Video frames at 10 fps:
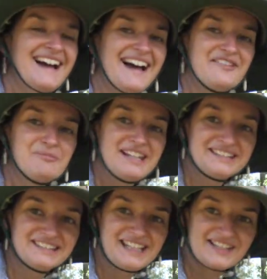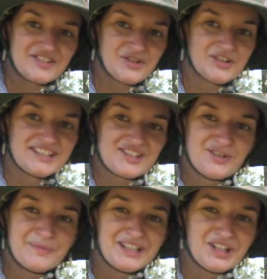I have planted tatsoi, it's
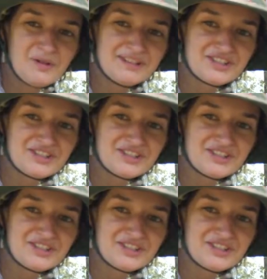not been coming